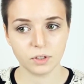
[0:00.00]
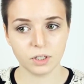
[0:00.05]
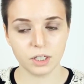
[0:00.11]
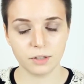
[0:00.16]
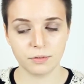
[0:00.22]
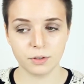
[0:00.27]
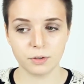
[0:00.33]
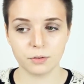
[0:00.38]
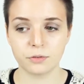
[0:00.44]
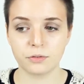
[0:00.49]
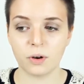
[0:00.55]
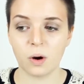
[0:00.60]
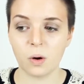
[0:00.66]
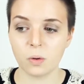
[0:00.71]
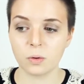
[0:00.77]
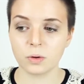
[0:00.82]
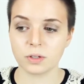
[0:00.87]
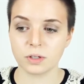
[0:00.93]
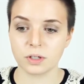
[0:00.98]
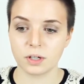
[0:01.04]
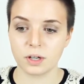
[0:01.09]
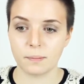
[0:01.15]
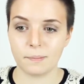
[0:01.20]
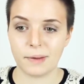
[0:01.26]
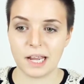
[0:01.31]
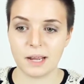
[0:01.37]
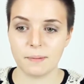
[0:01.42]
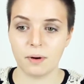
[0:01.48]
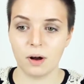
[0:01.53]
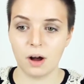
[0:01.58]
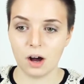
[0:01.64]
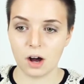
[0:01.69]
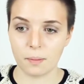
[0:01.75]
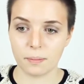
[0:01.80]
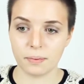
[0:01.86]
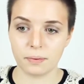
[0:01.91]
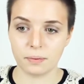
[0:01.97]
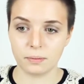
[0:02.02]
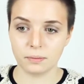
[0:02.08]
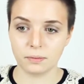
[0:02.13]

If you fold paper up